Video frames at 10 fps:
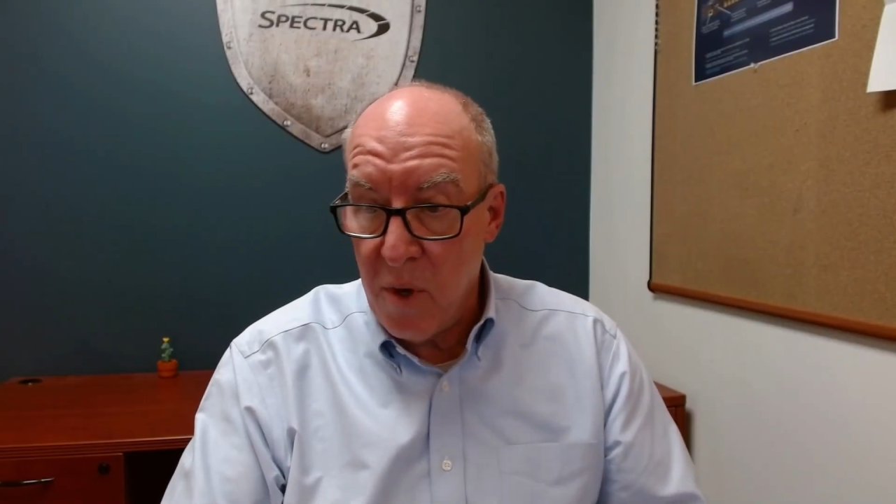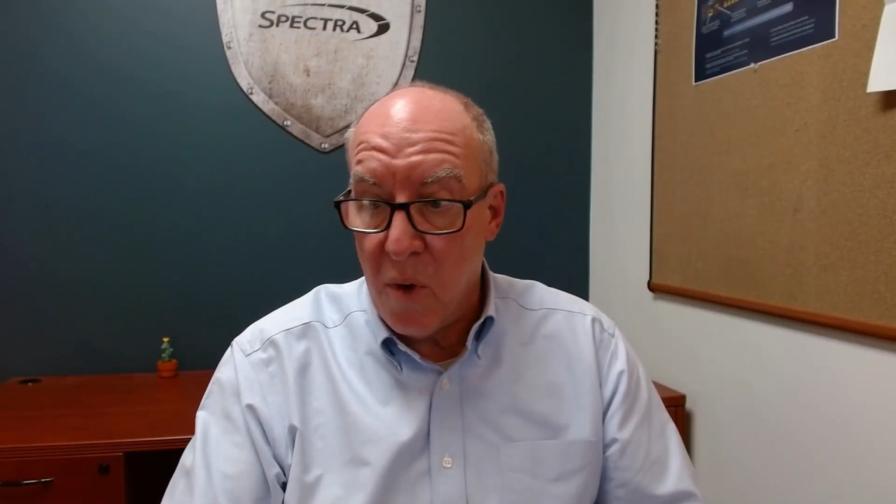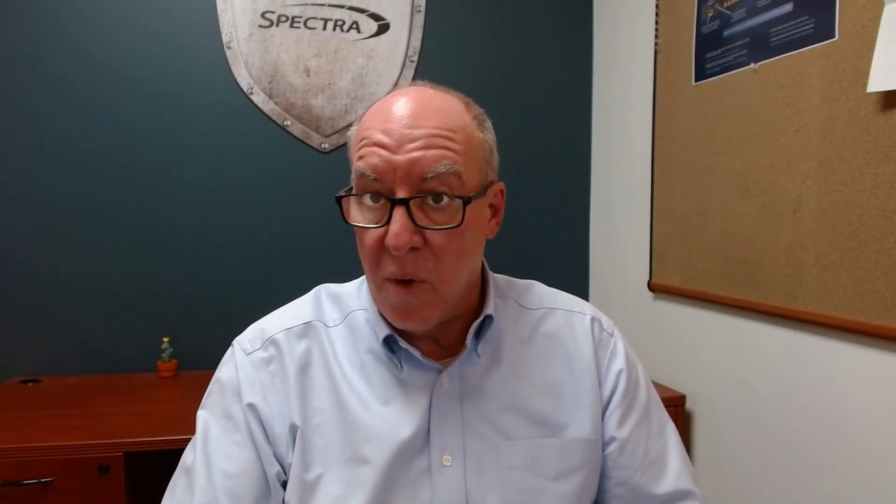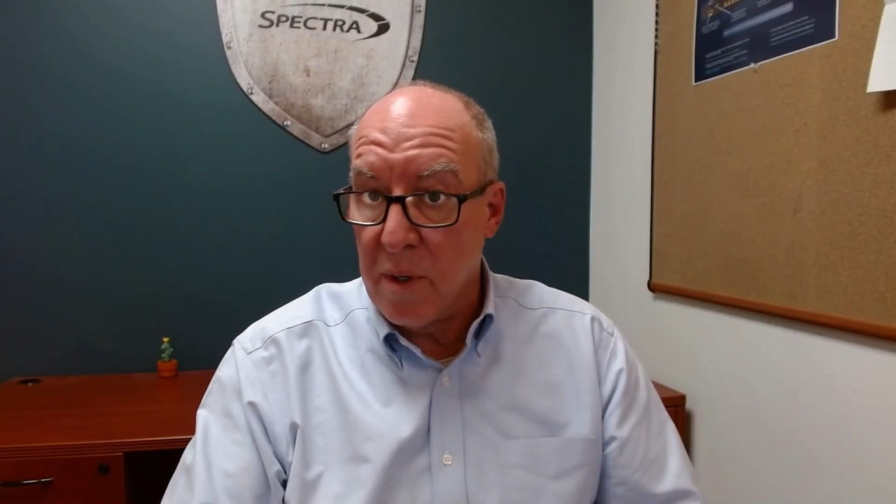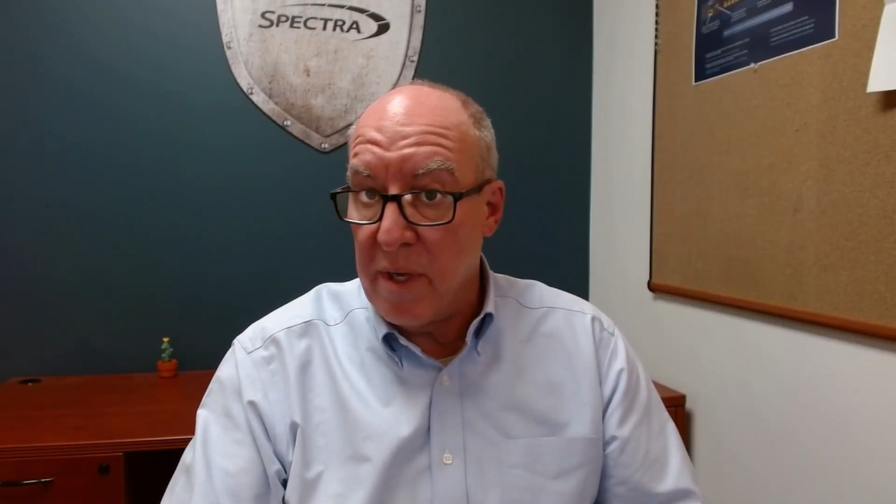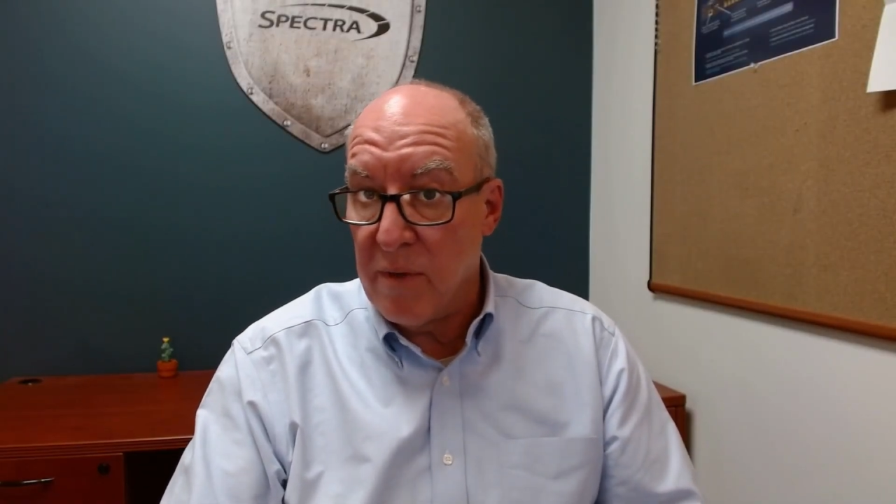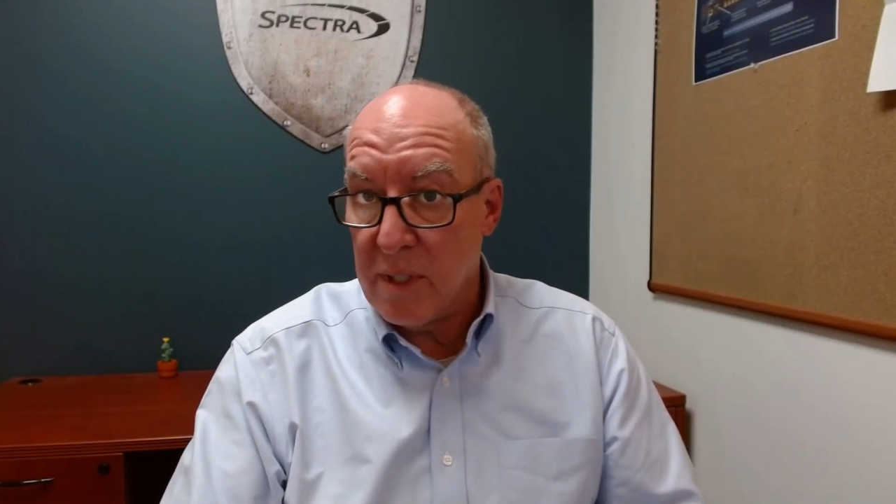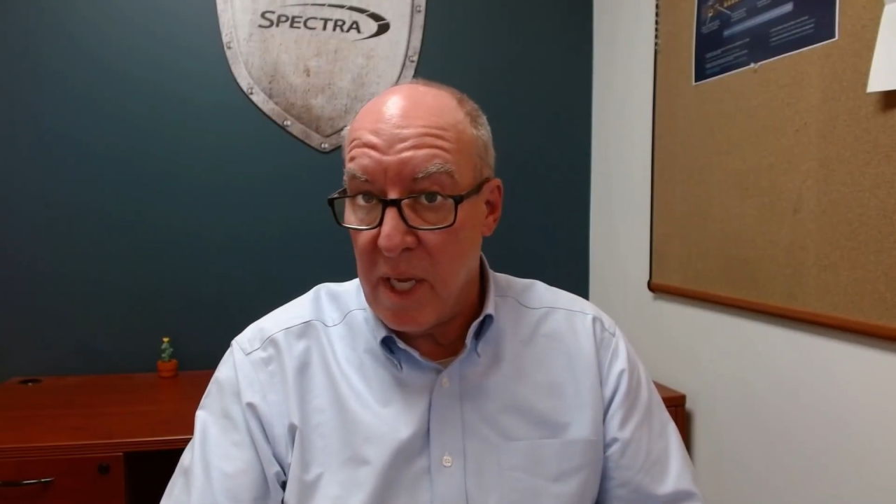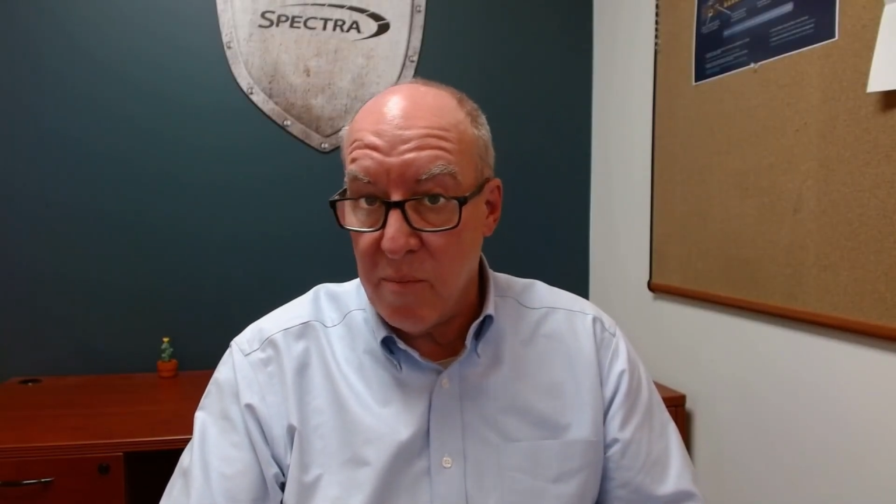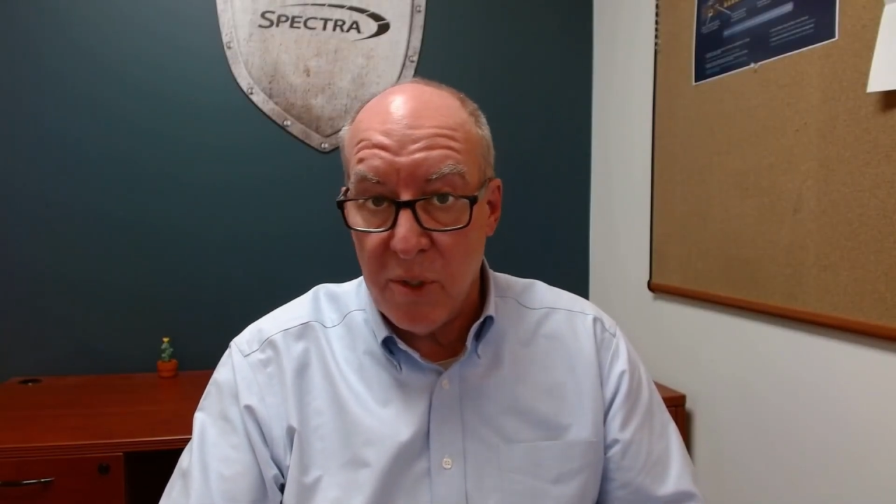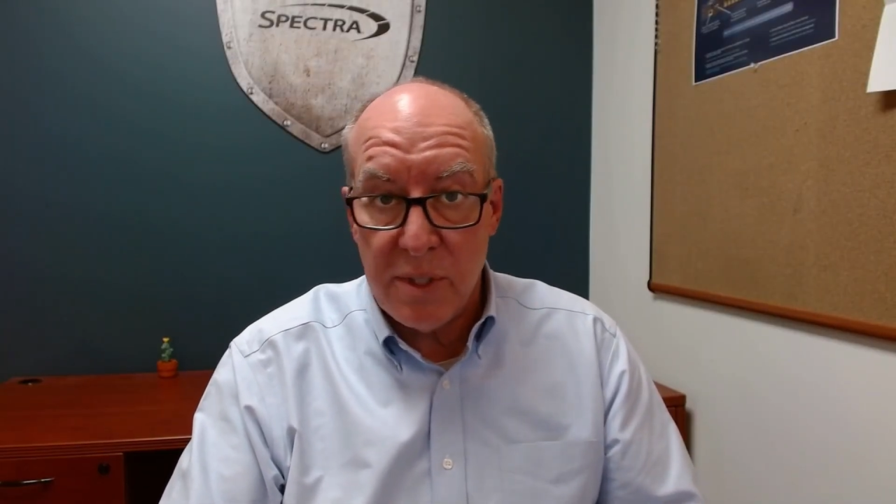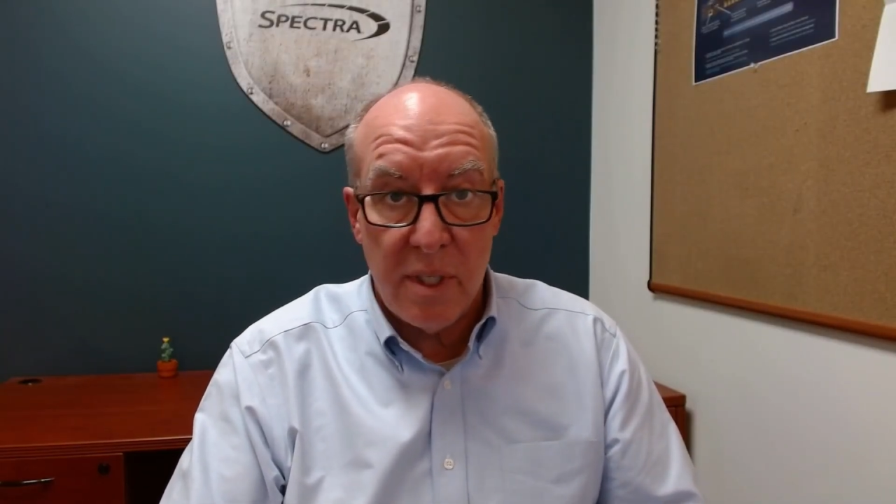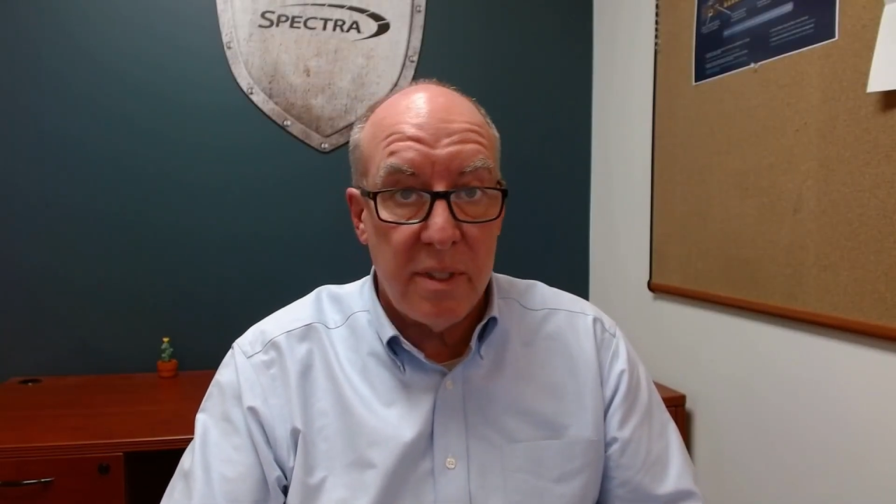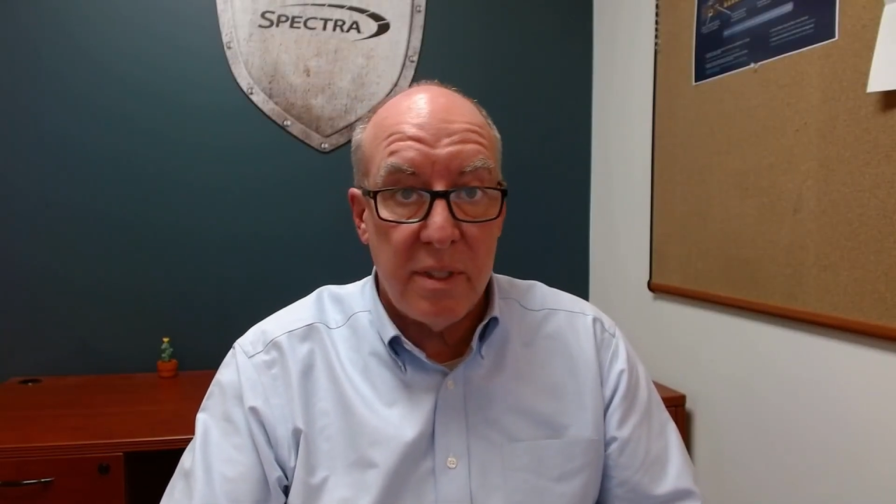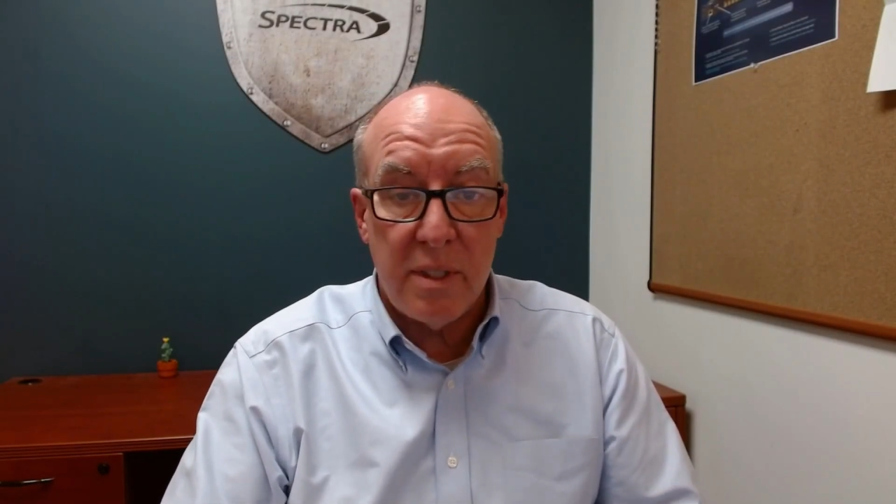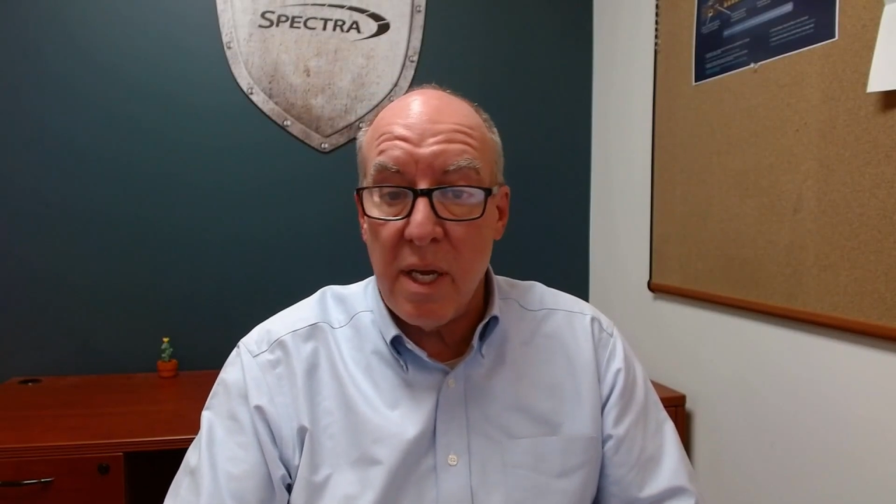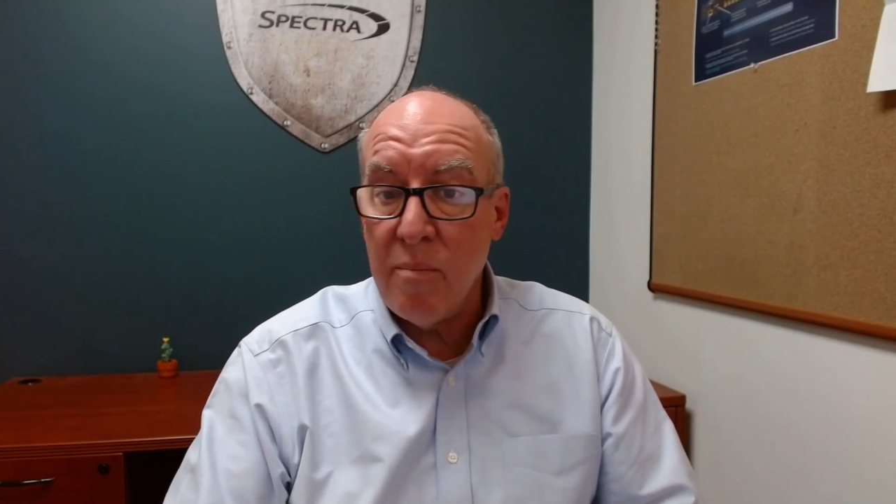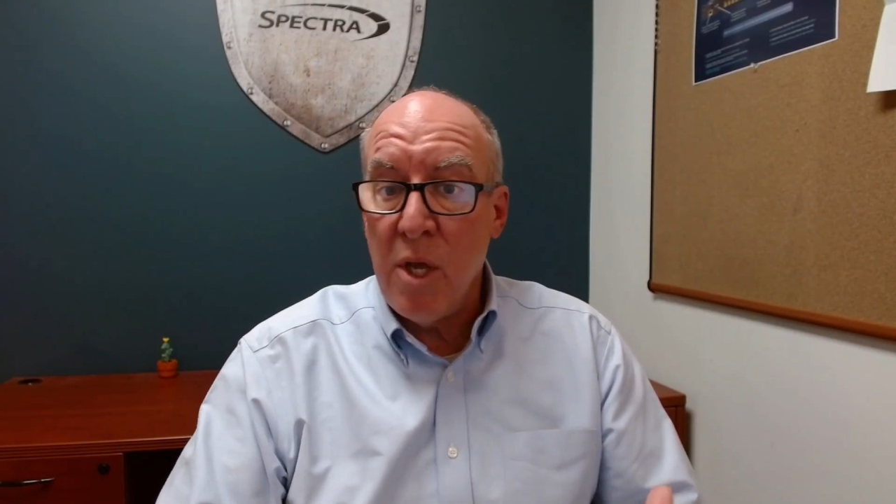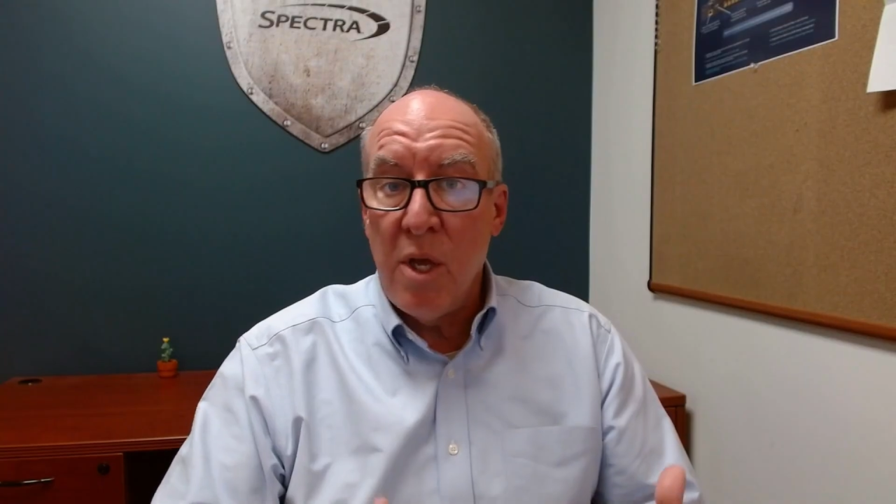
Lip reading: or even 10% of the time,